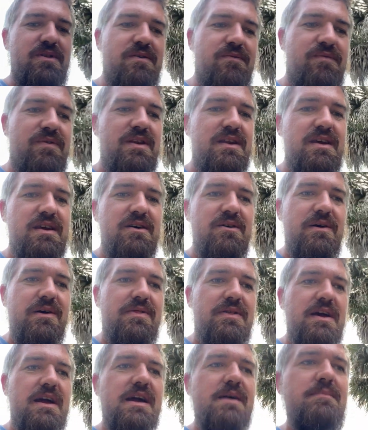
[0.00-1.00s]
the video i
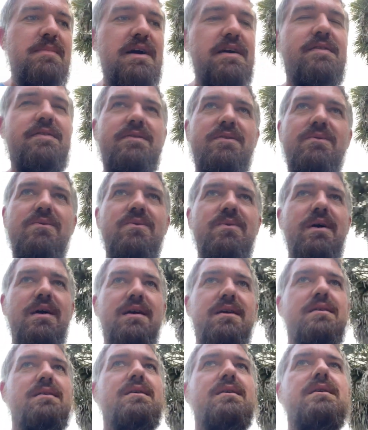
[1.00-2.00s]
think i might do
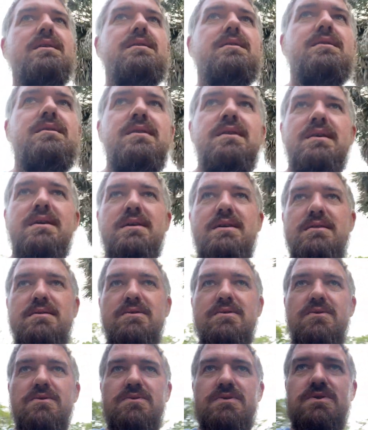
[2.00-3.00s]
a uh,
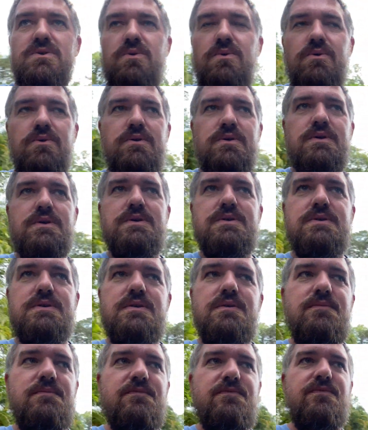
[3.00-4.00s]
little tortoise
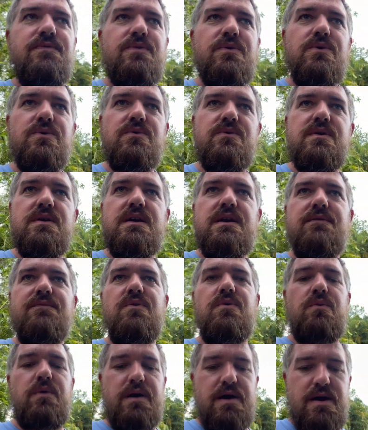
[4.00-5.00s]
food
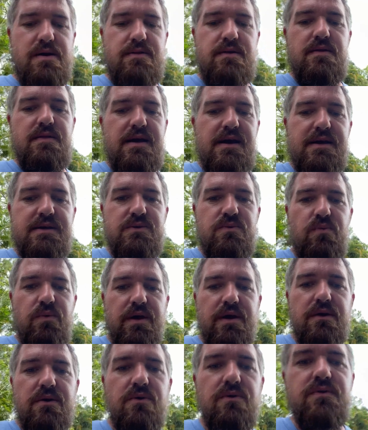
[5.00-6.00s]
giveaway in the next
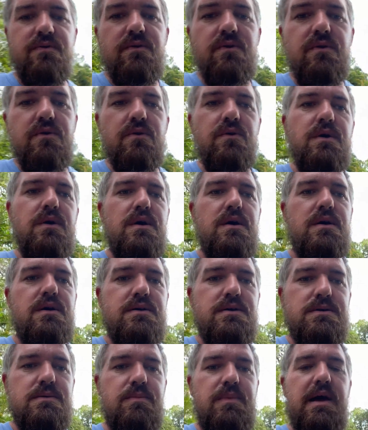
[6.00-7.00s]
week or two
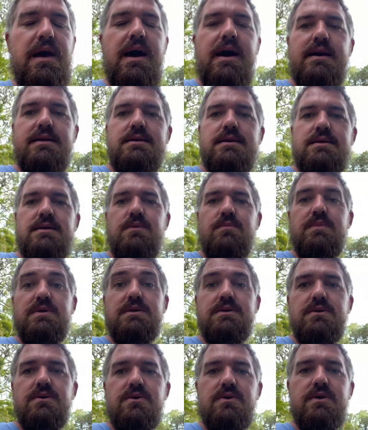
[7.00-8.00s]
some cactus in
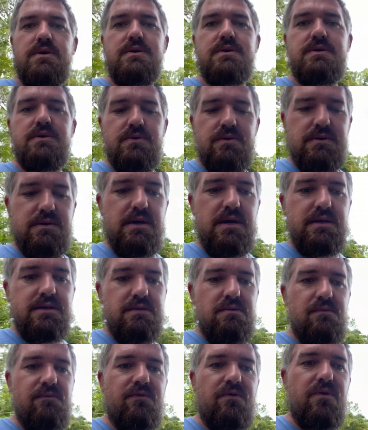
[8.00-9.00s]
Mazuri so stay
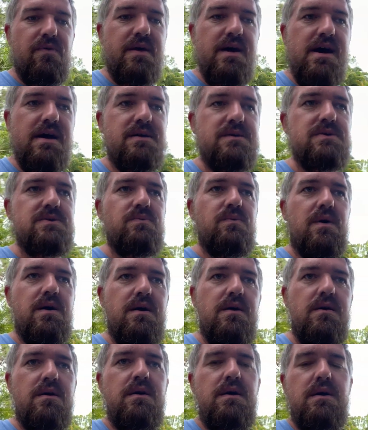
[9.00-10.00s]
tuned for that as
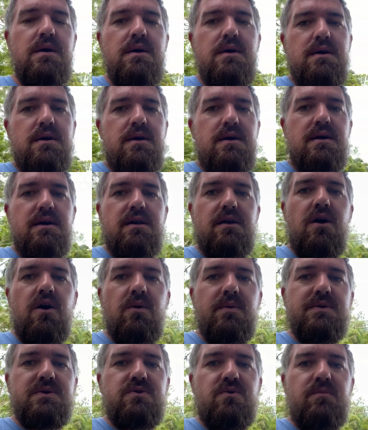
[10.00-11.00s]
well and
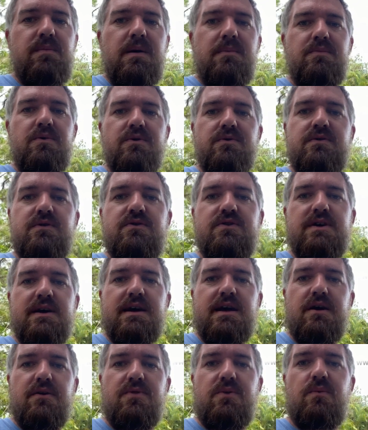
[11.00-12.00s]
always remember to
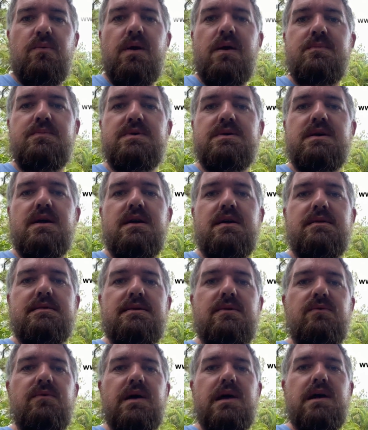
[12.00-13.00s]
check out the website at
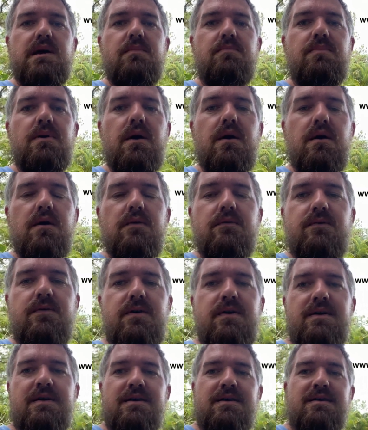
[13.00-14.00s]
the link above
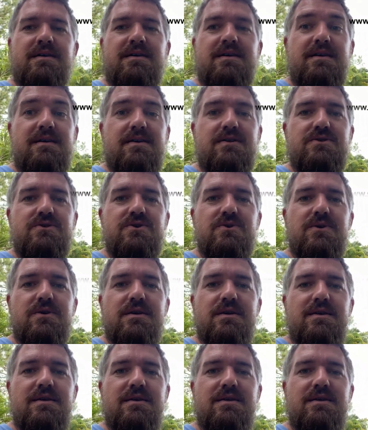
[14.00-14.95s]
and enjoy.